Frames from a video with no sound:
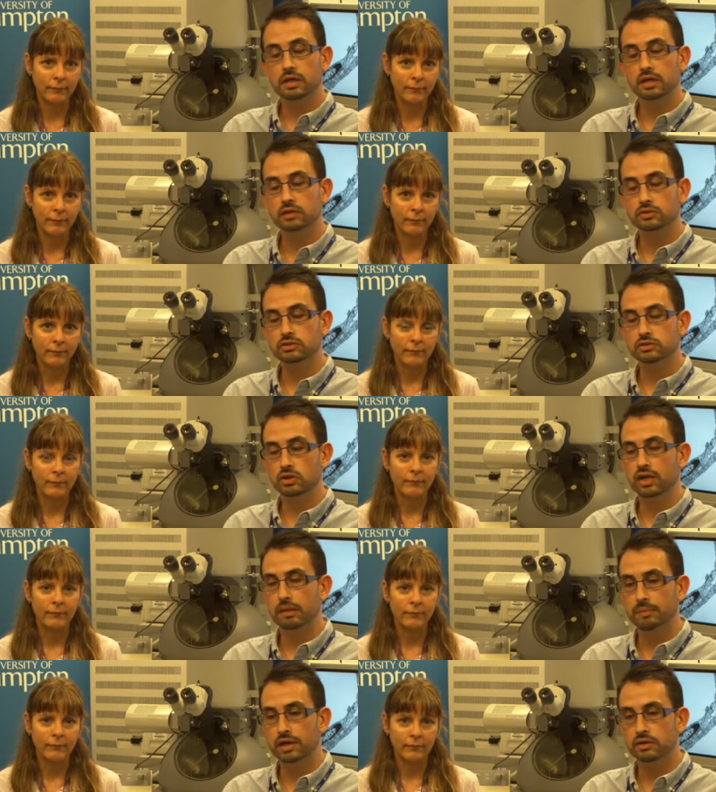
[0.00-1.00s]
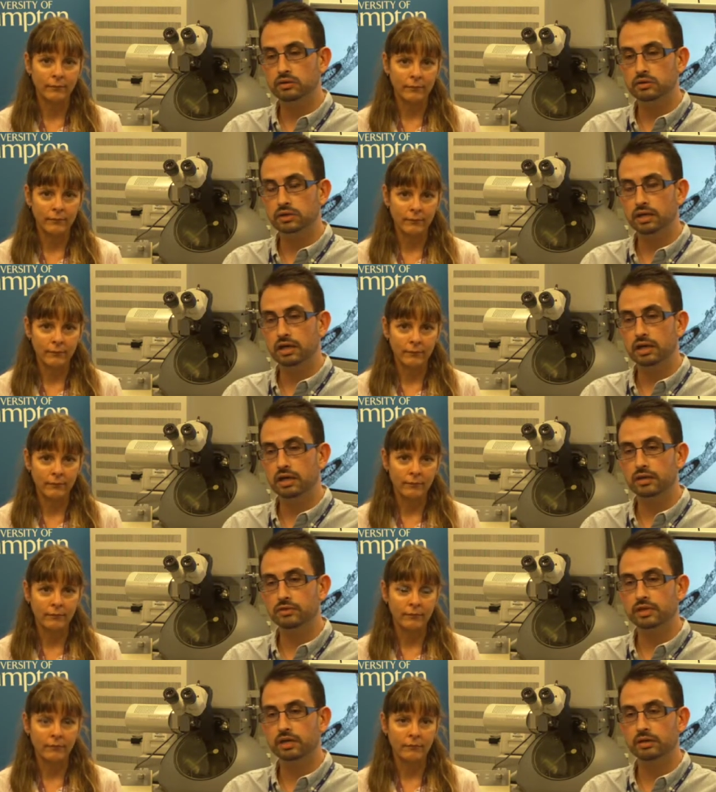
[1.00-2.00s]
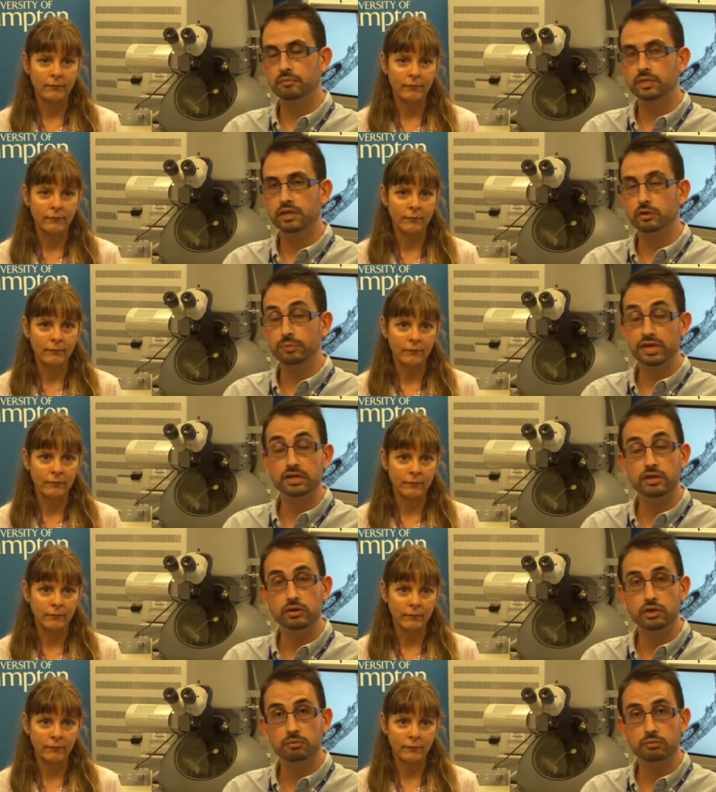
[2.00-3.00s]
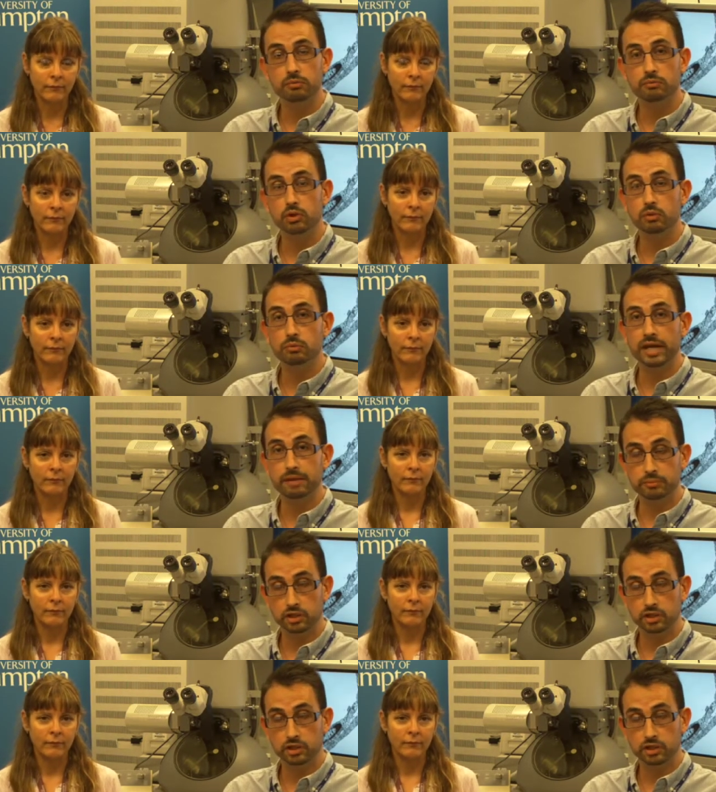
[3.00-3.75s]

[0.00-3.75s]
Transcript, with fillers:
Speaker 1: uh, to talk about uh, the European Union Blue Brain